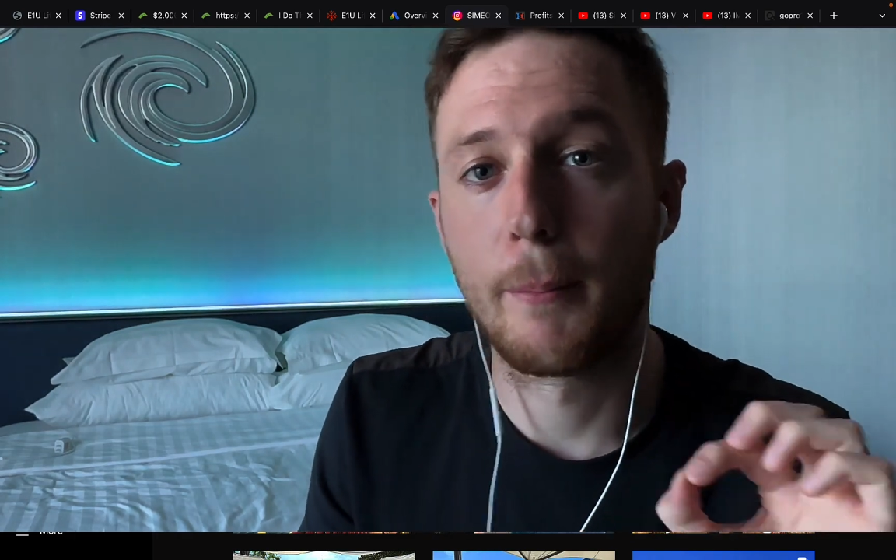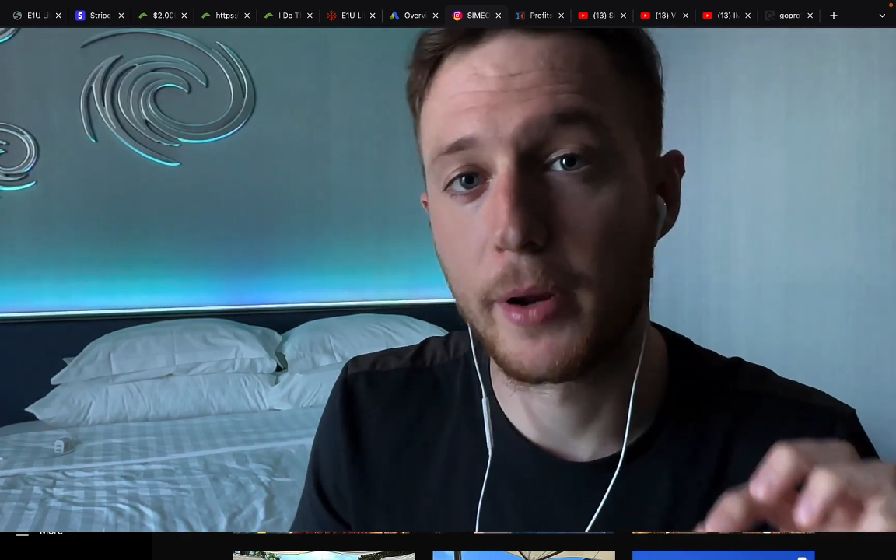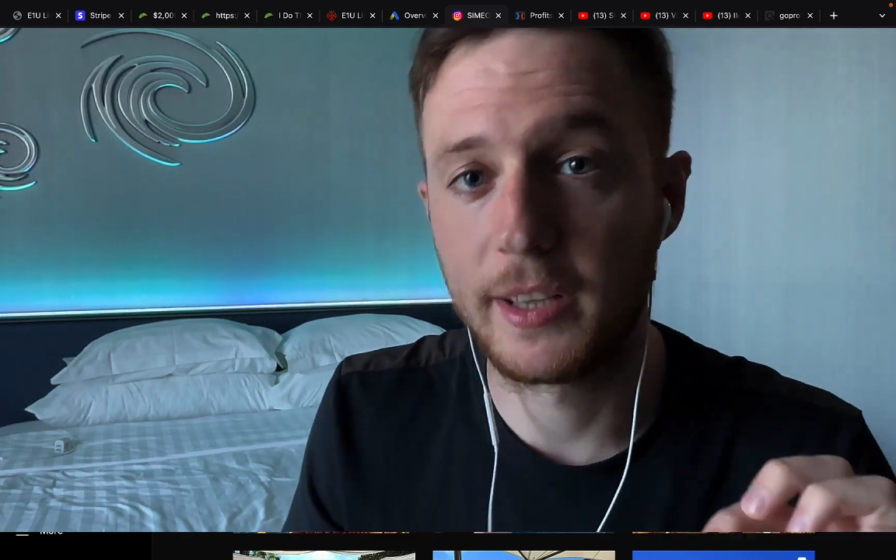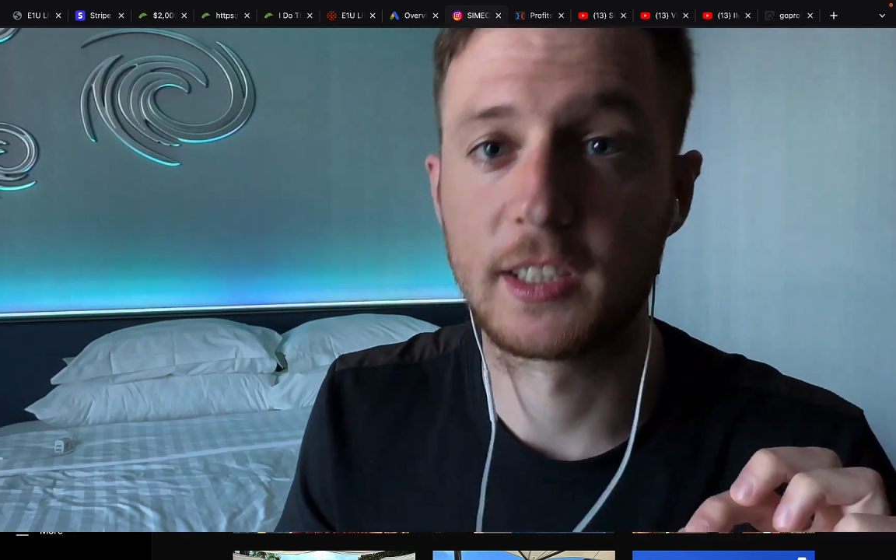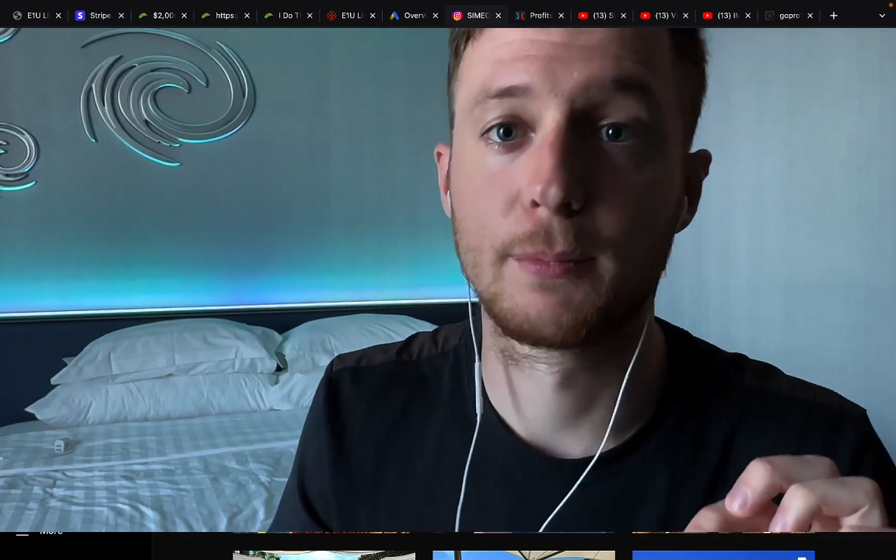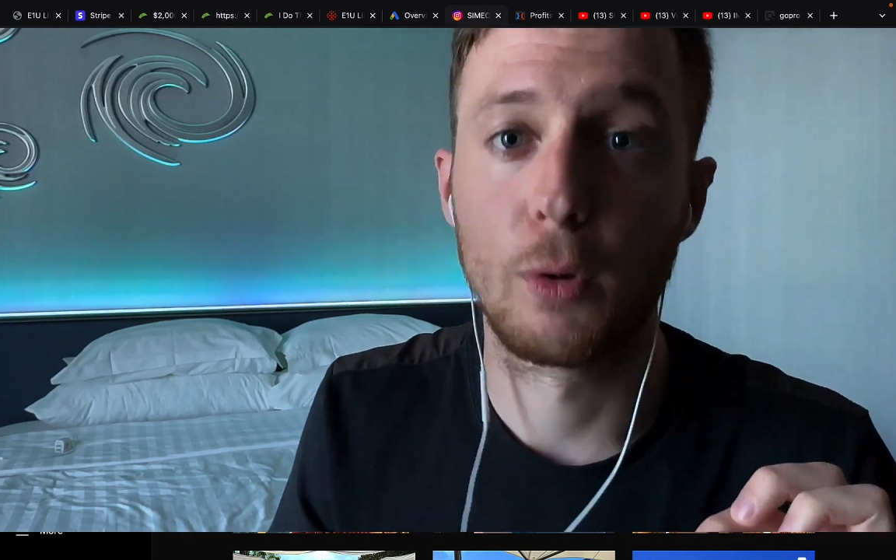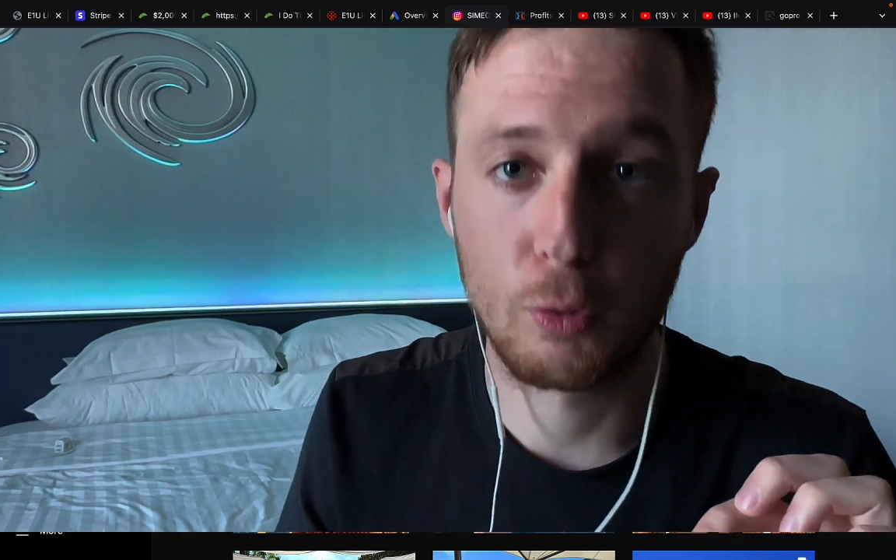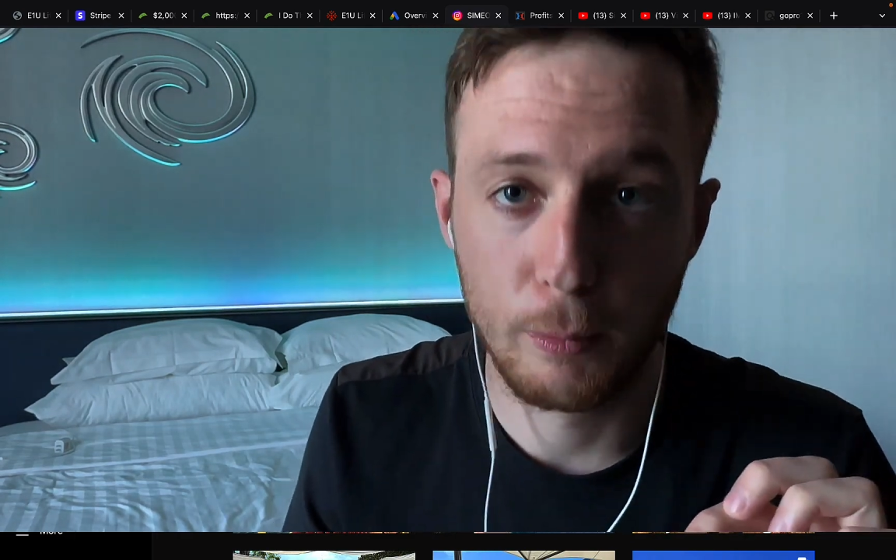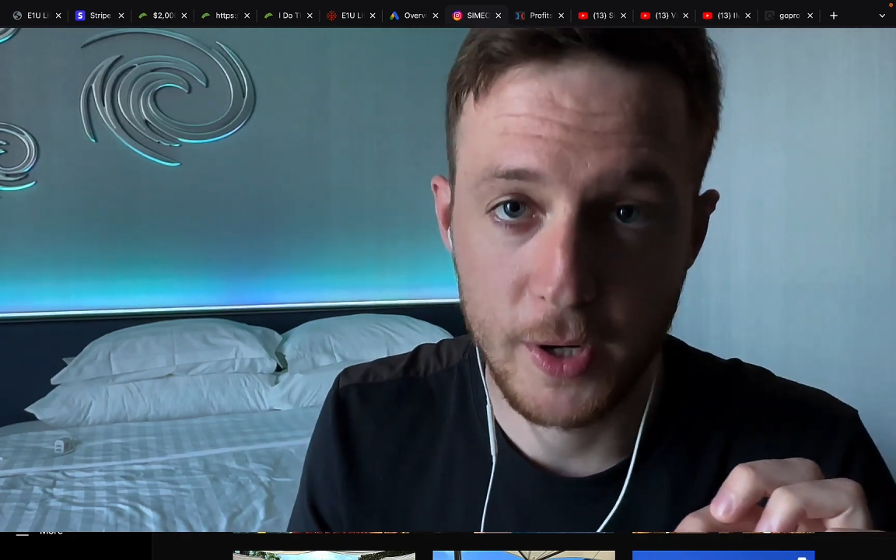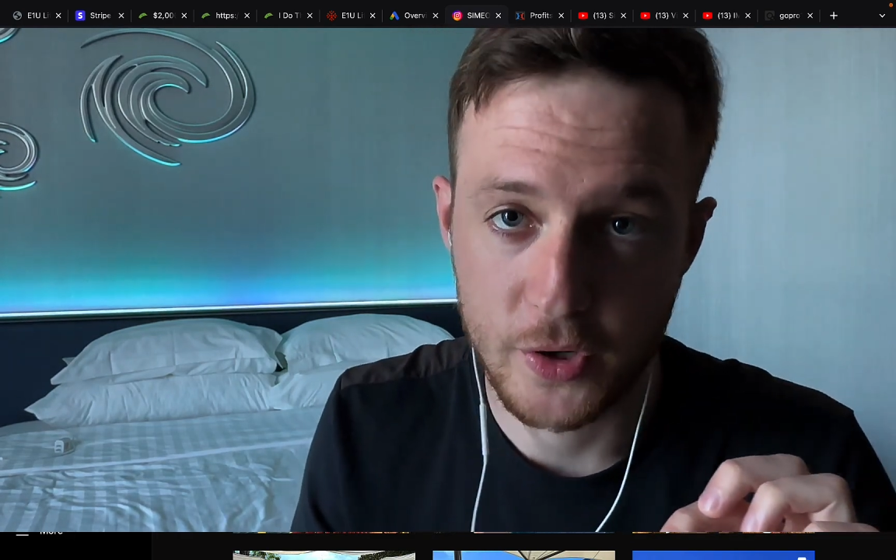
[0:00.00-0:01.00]
pretty small
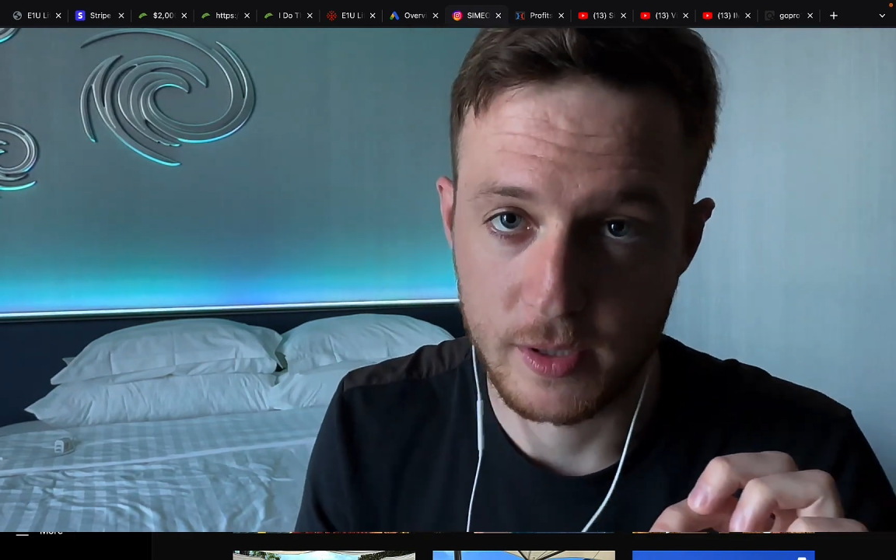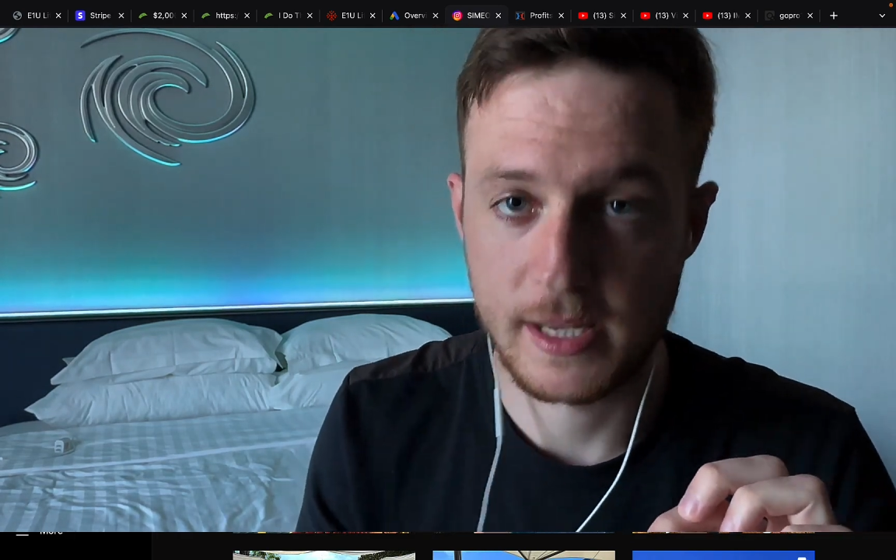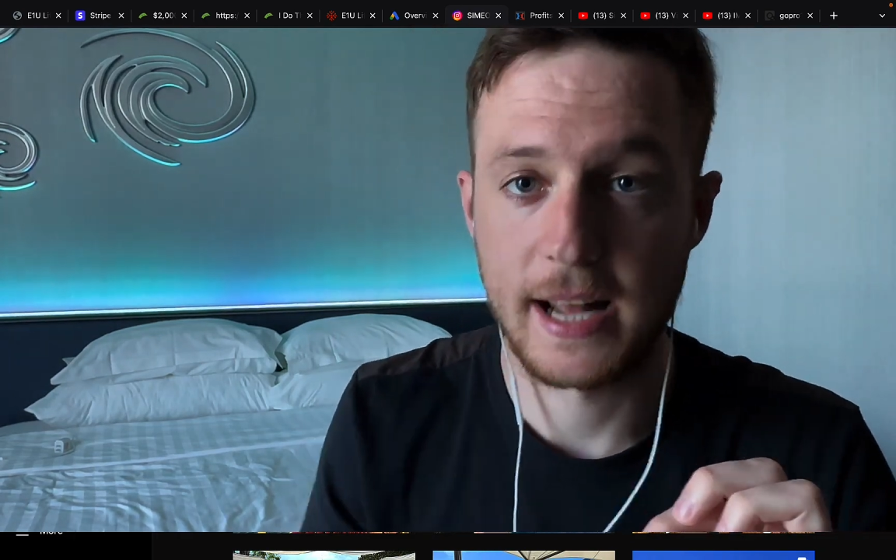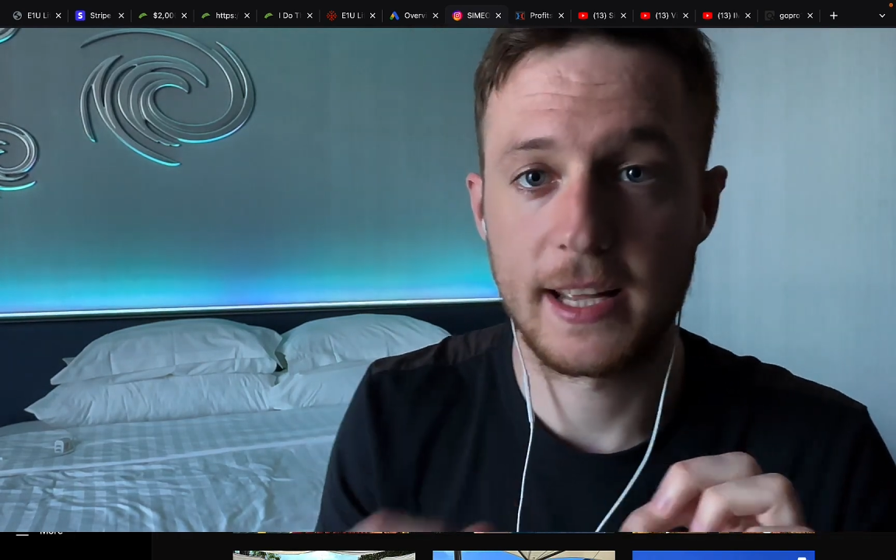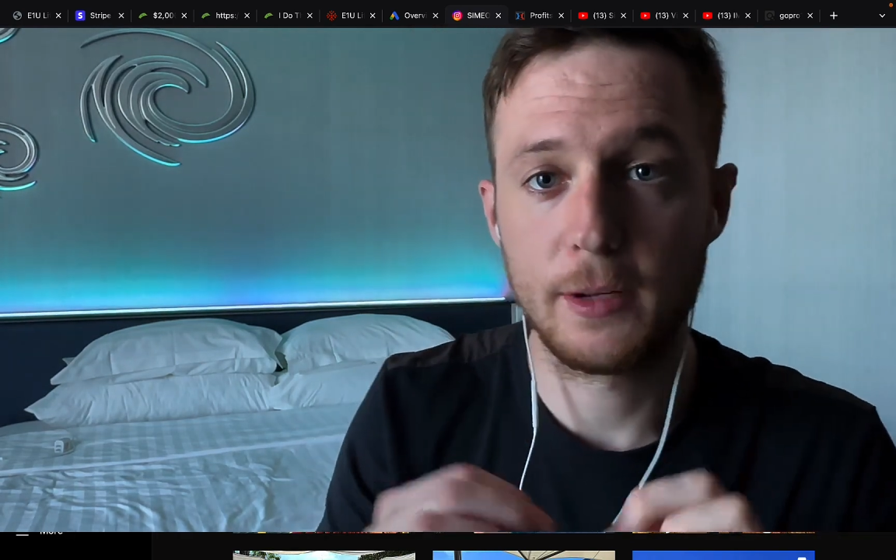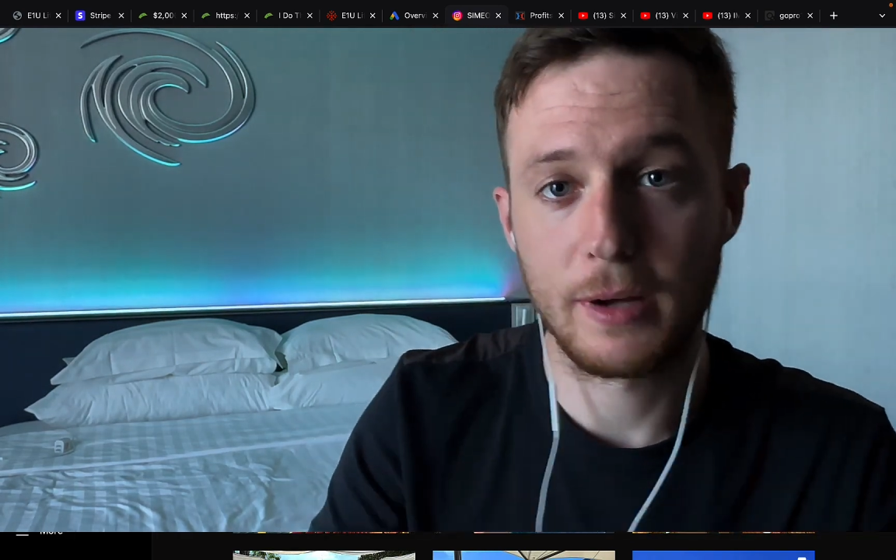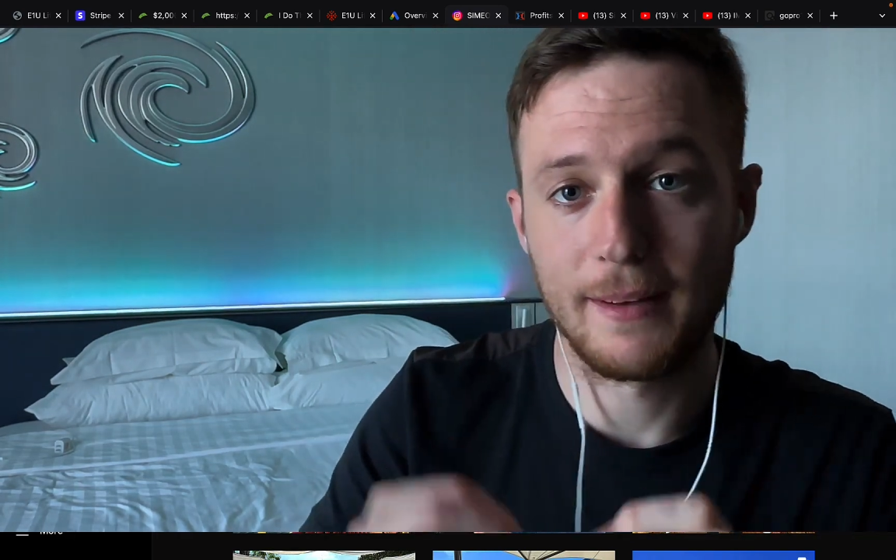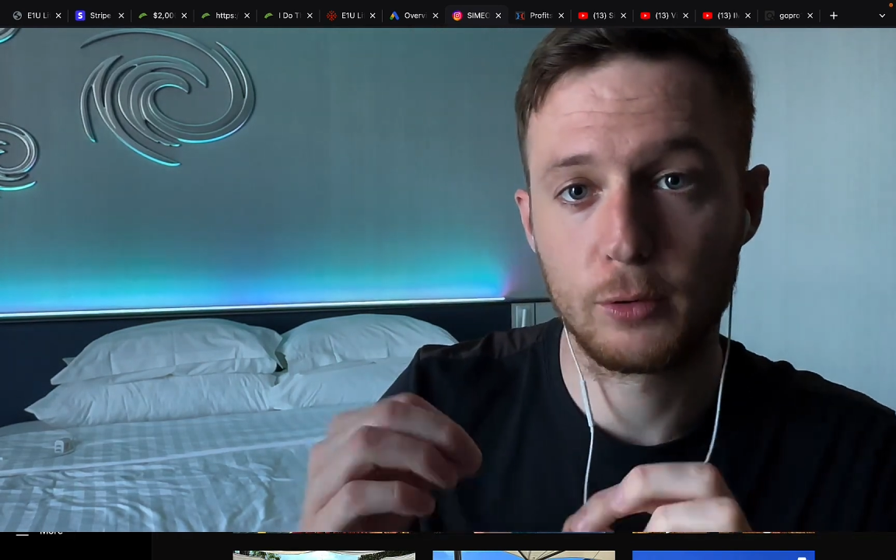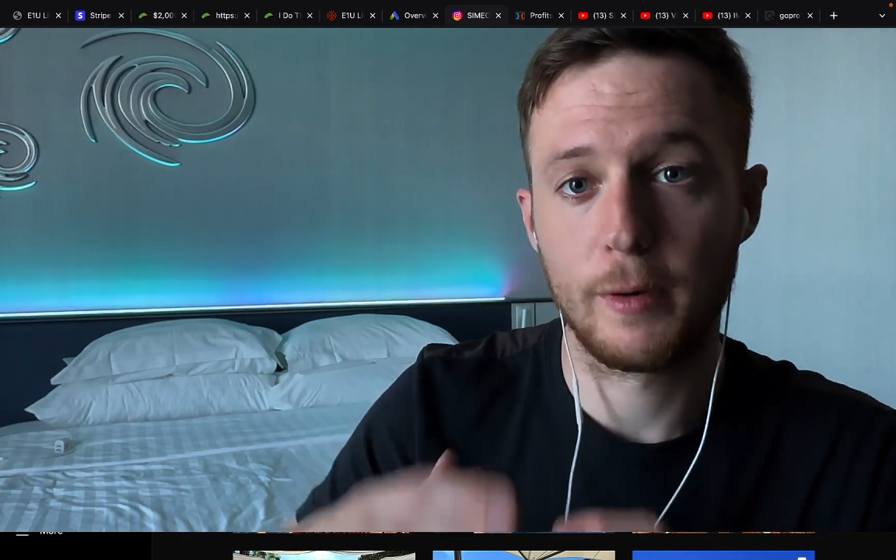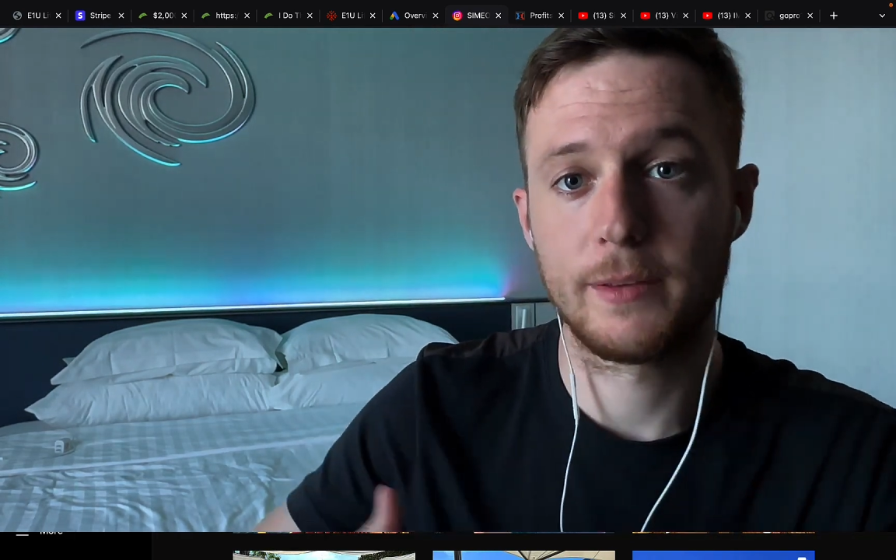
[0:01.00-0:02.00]
commissions and then you
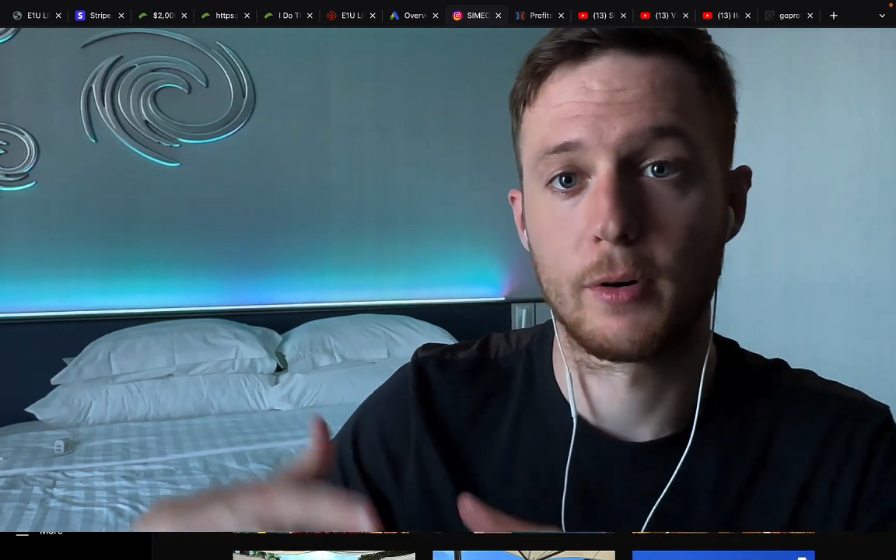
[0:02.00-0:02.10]
have to wait